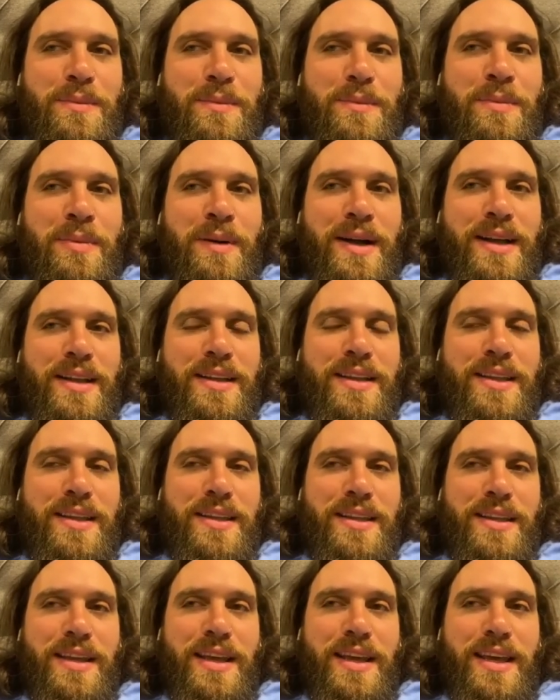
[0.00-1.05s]
But
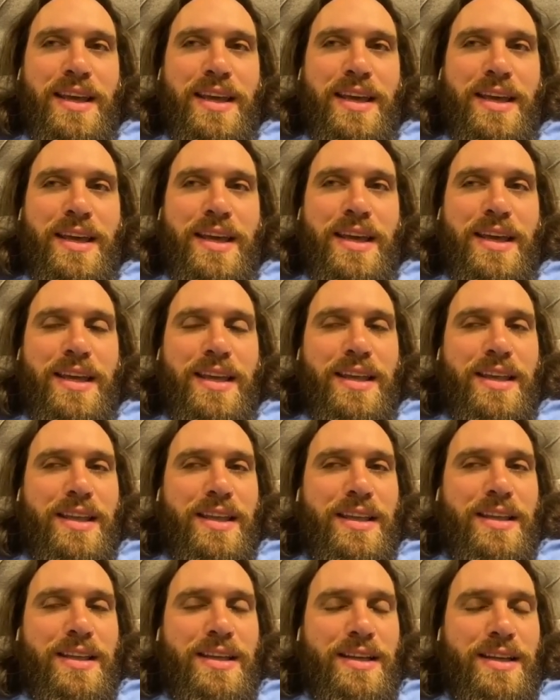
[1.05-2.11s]
the
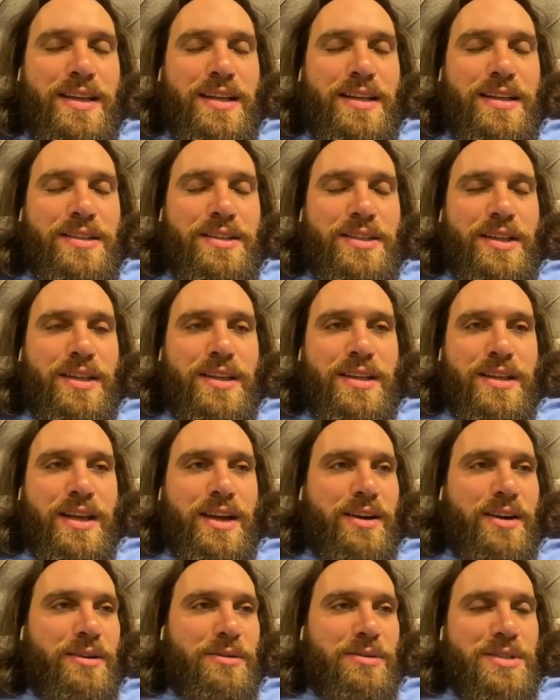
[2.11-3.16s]

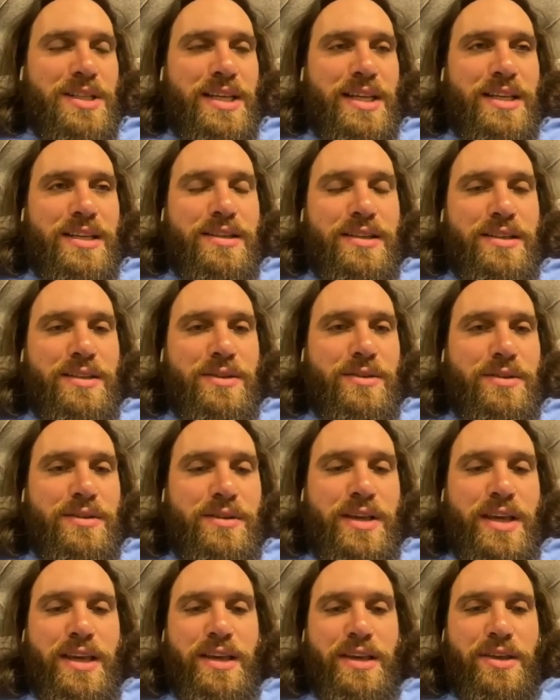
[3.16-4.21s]
girl was like,
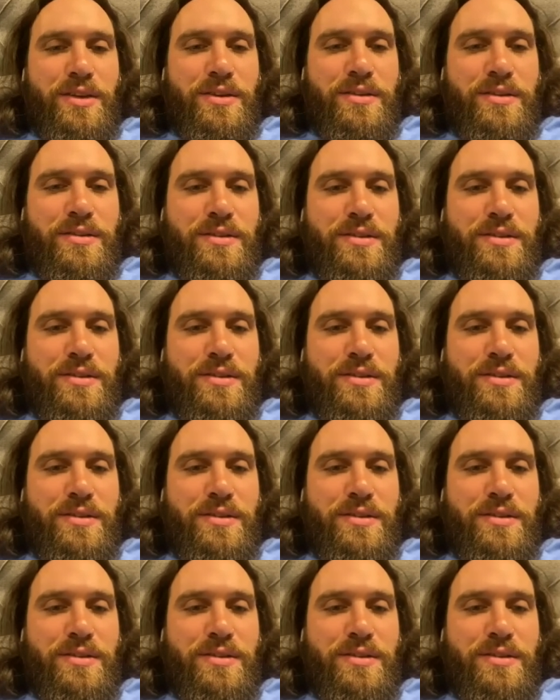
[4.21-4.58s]
"Okay,